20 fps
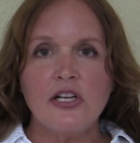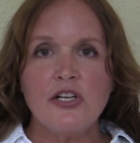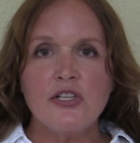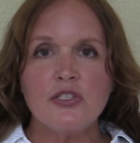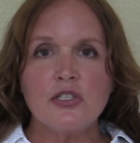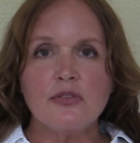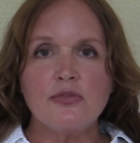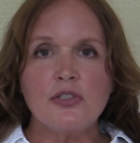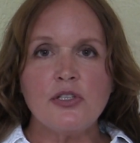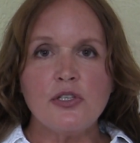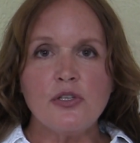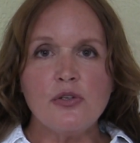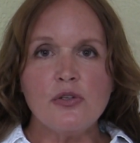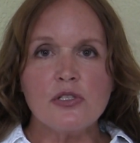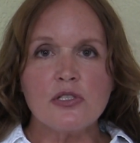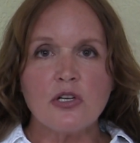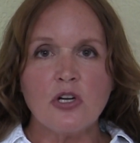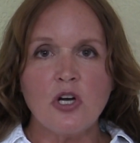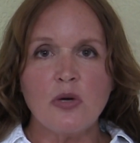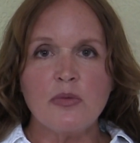So if you
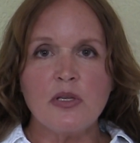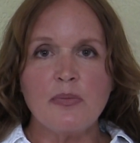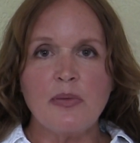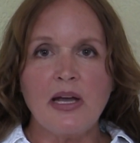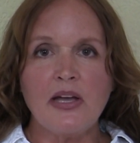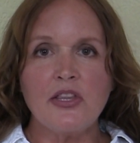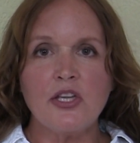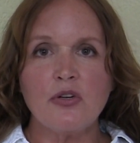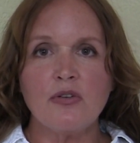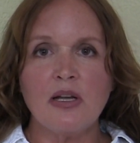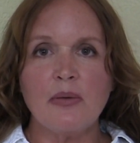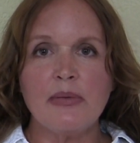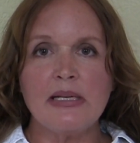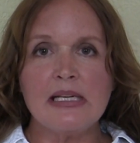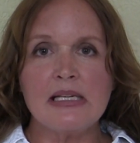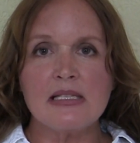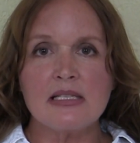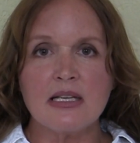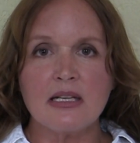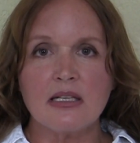use the homeopathic
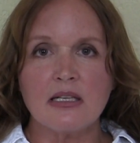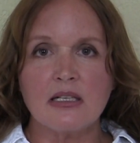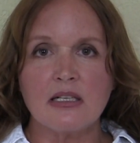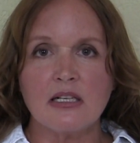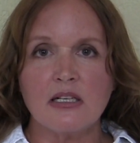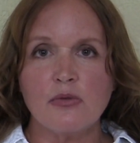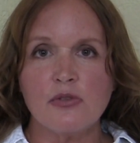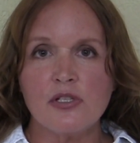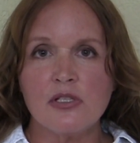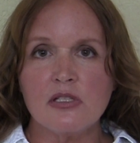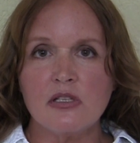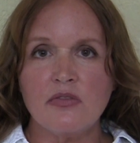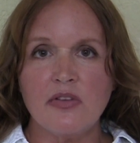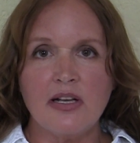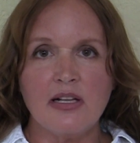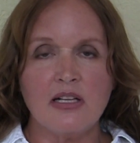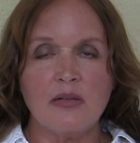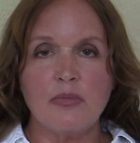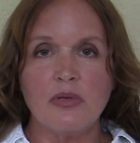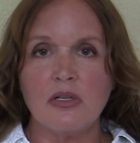remedy Silica, which is
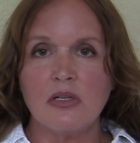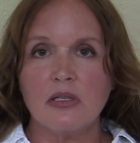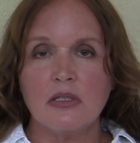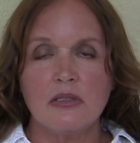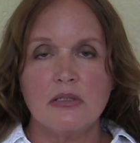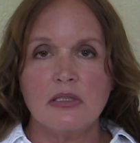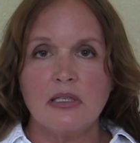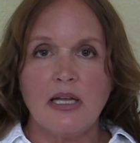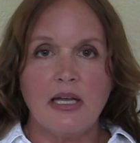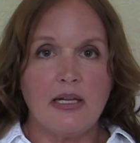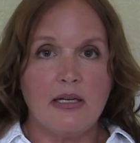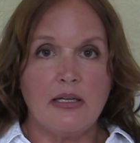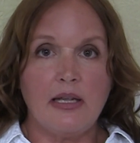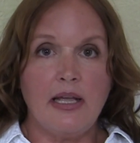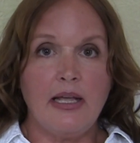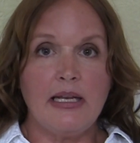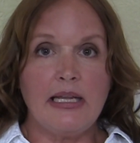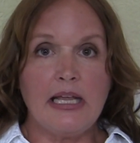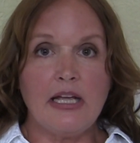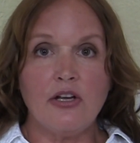available at
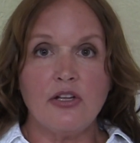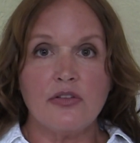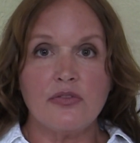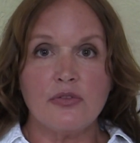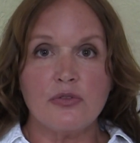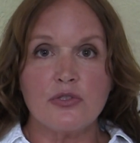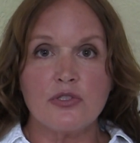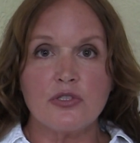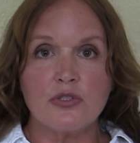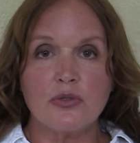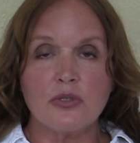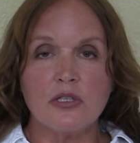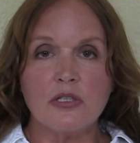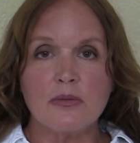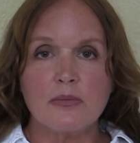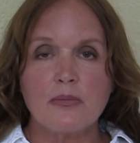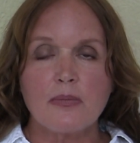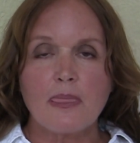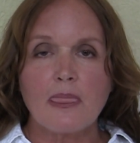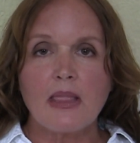any health food
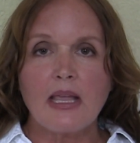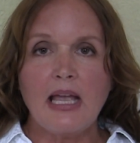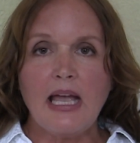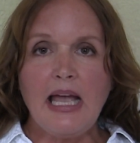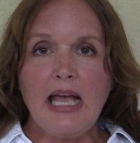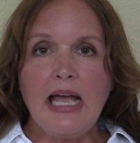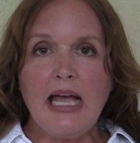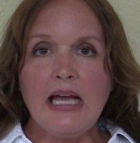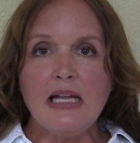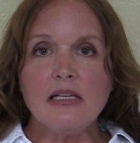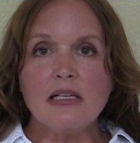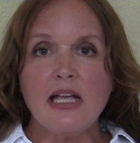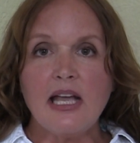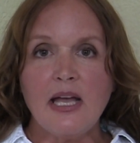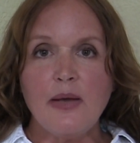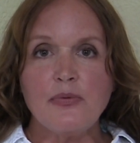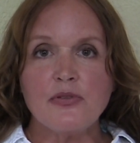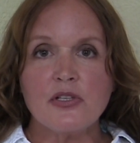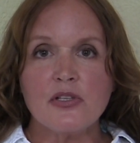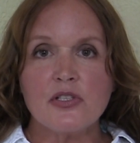store, and
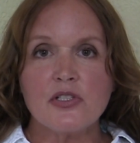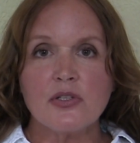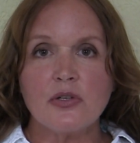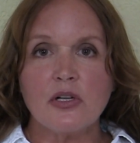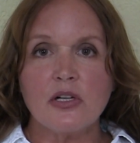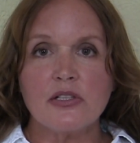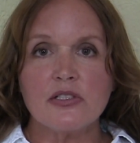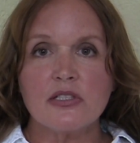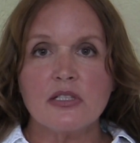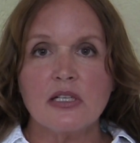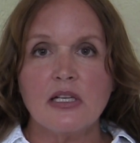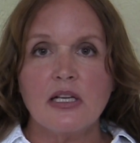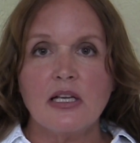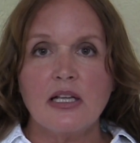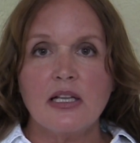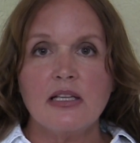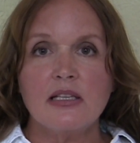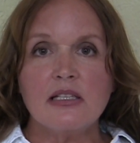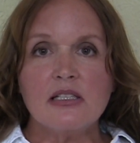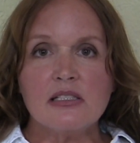Epsom salts,
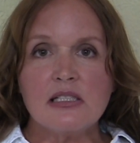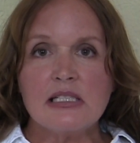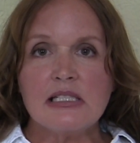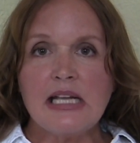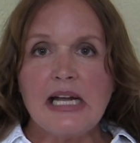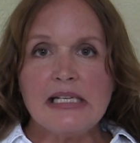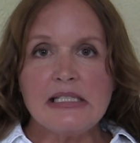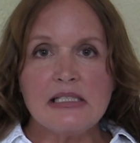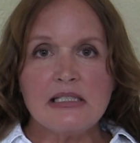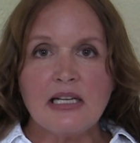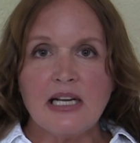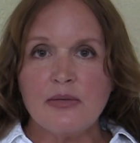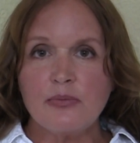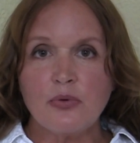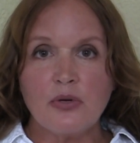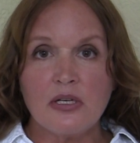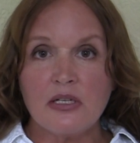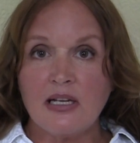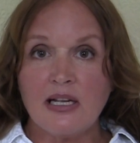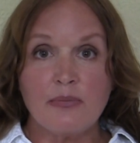there's a
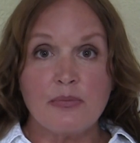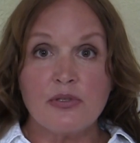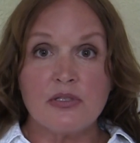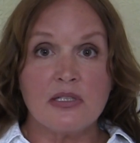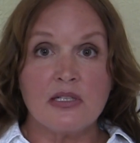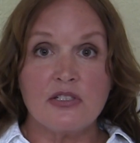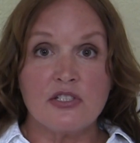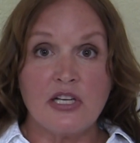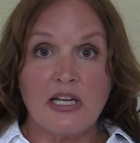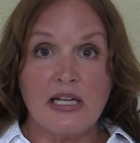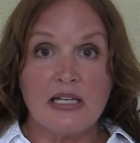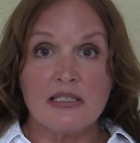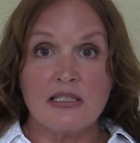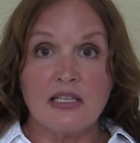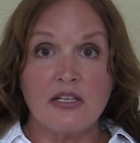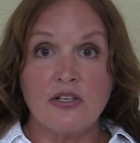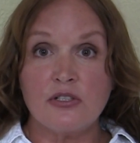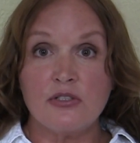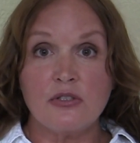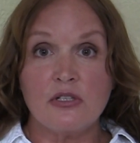99.9% chance
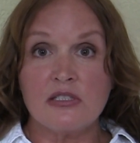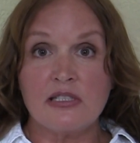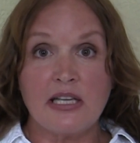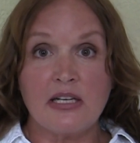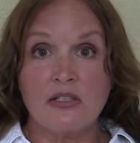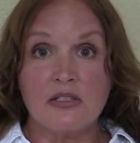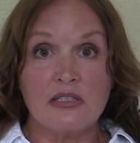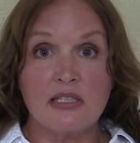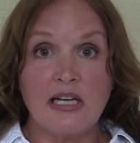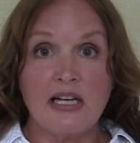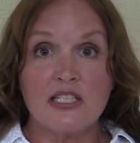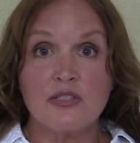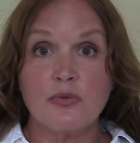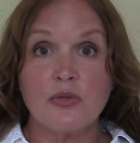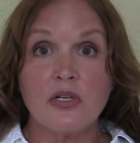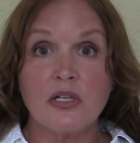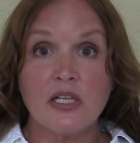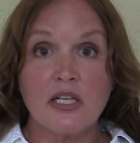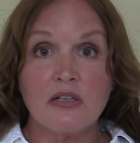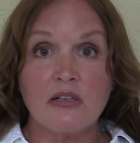that your dog's anal sacs will
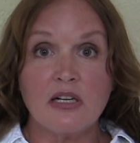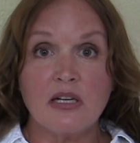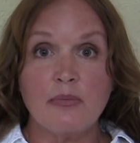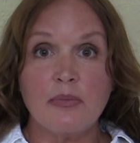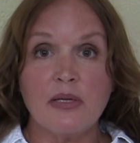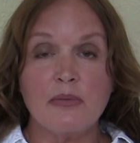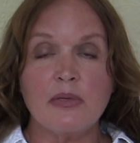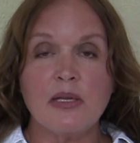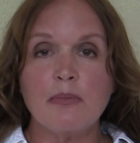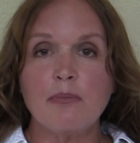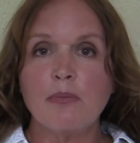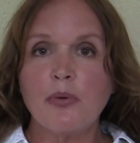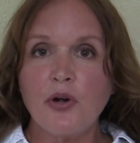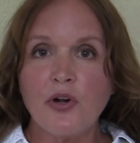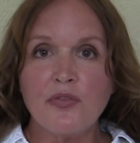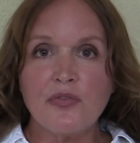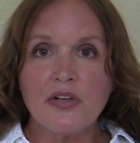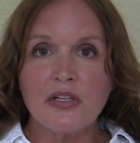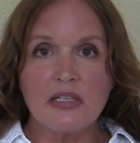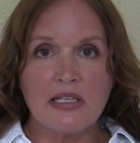clear up and be
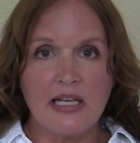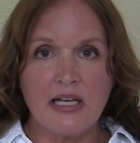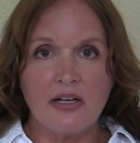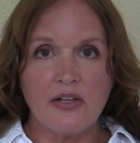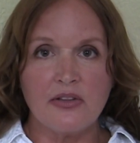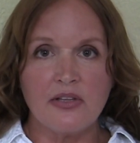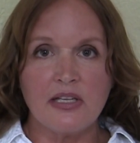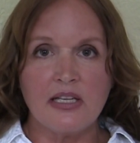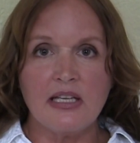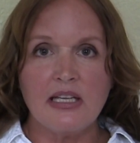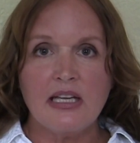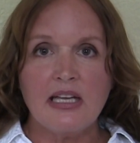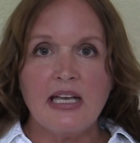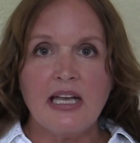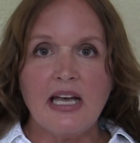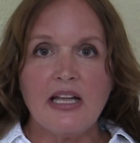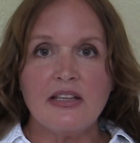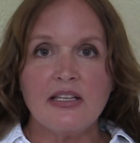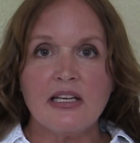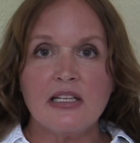perfectly healthy
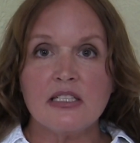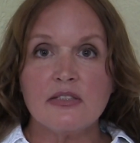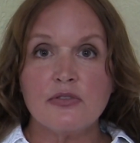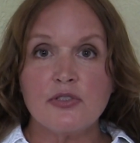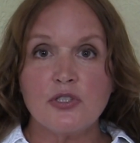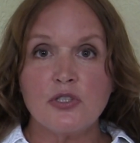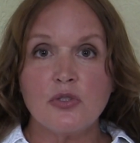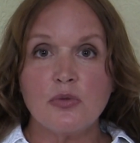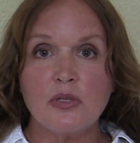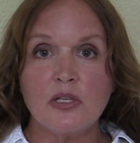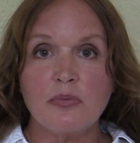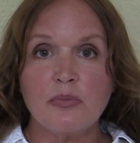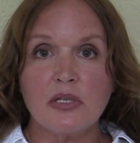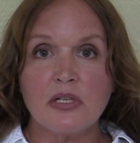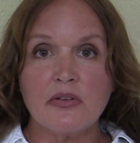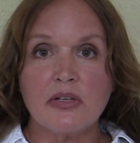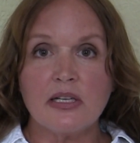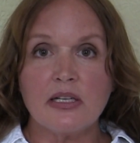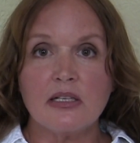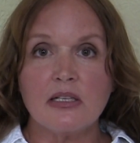at the end of a 2-week
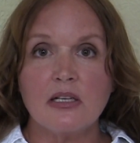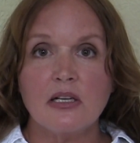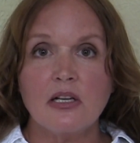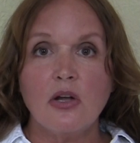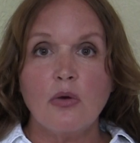period.